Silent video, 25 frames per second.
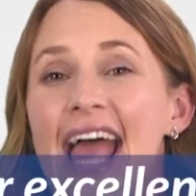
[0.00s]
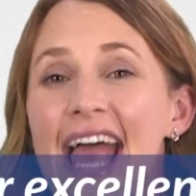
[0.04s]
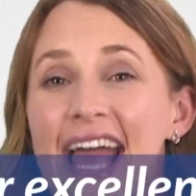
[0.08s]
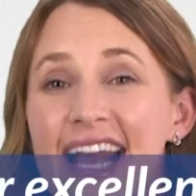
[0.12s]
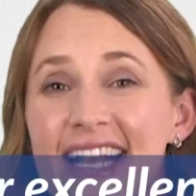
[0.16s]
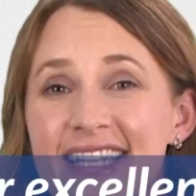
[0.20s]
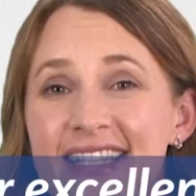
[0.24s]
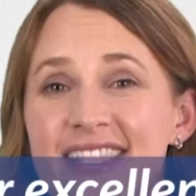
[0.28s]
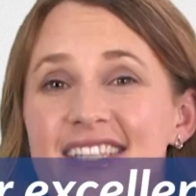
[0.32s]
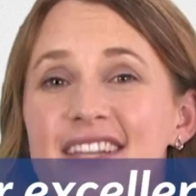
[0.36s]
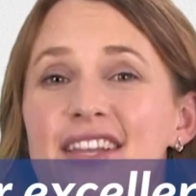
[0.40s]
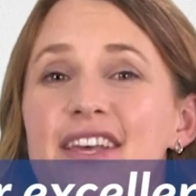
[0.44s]

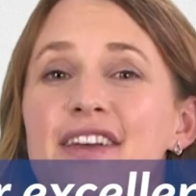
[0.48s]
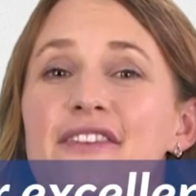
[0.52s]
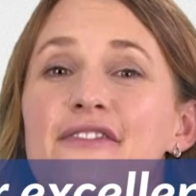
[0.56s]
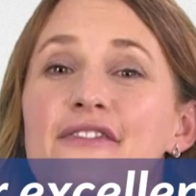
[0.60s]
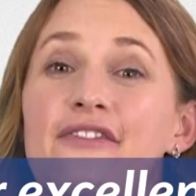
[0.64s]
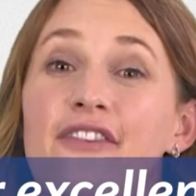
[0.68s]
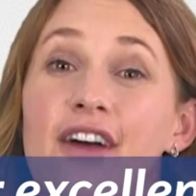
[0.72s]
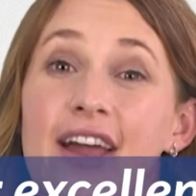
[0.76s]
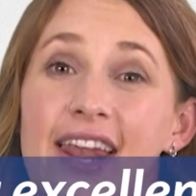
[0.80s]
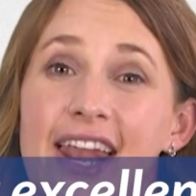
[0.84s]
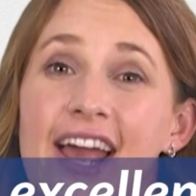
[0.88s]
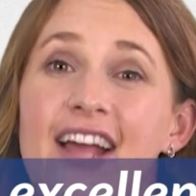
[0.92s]
excellent
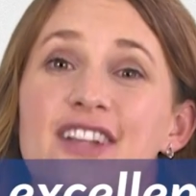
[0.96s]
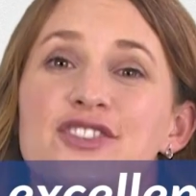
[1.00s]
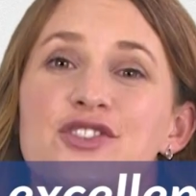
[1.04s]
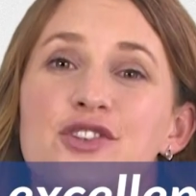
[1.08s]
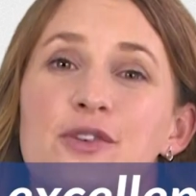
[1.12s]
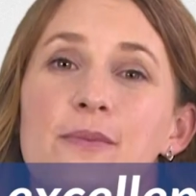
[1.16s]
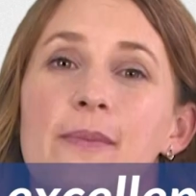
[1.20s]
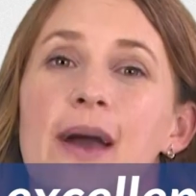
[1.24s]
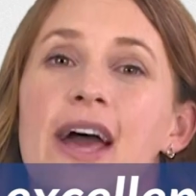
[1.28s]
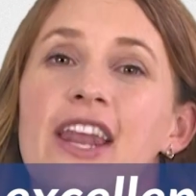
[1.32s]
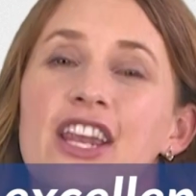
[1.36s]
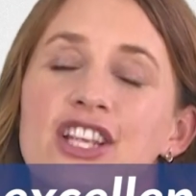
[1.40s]

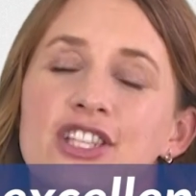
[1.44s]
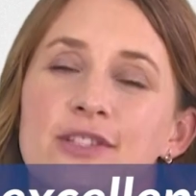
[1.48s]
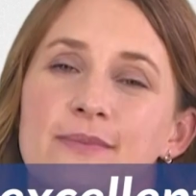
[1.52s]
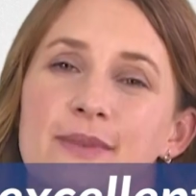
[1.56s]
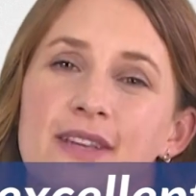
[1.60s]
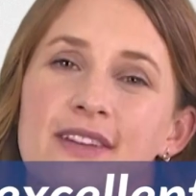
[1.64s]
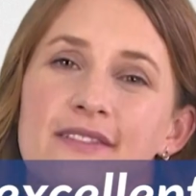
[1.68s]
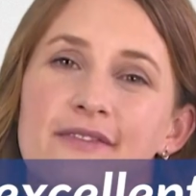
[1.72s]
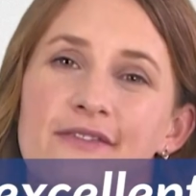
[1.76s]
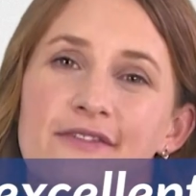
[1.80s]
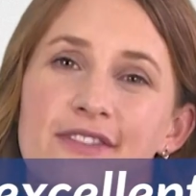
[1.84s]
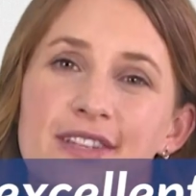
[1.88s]
financial
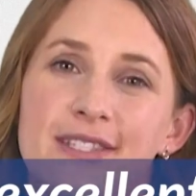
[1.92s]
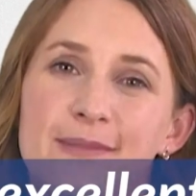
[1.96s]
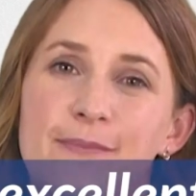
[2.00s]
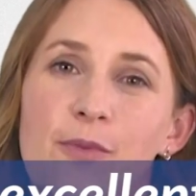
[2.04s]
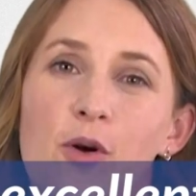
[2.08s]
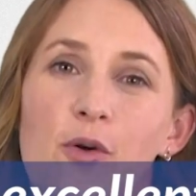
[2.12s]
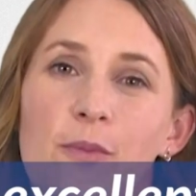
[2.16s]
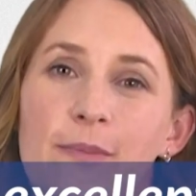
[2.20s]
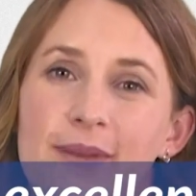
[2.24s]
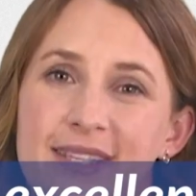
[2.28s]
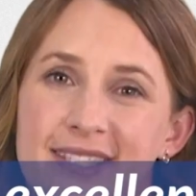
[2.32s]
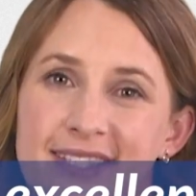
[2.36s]
management for
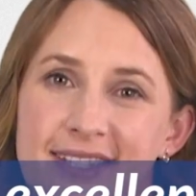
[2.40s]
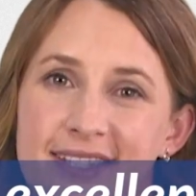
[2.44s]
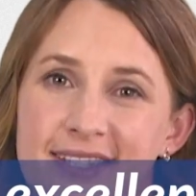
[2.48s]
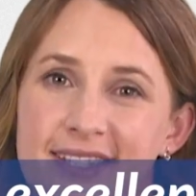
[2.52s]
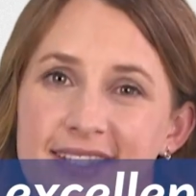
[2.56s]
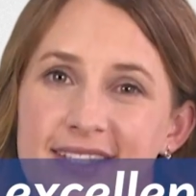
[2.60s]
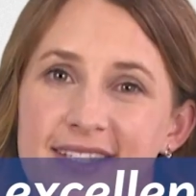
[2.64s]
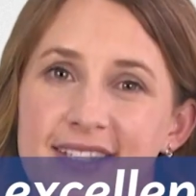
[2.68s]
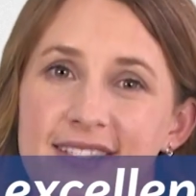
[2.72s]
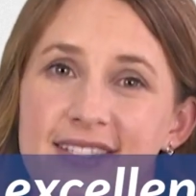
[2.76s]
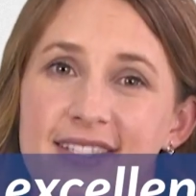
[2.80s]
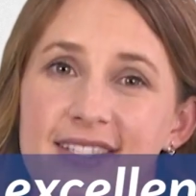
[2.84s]
small
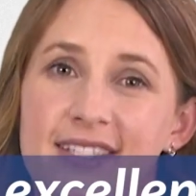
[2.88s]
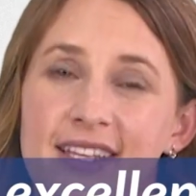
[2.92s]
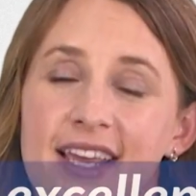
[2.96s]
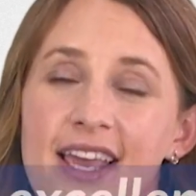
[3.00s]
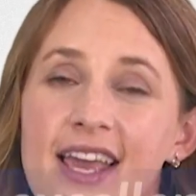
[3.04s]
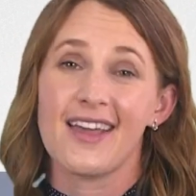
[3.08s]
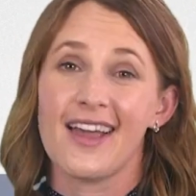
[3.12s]
businesses.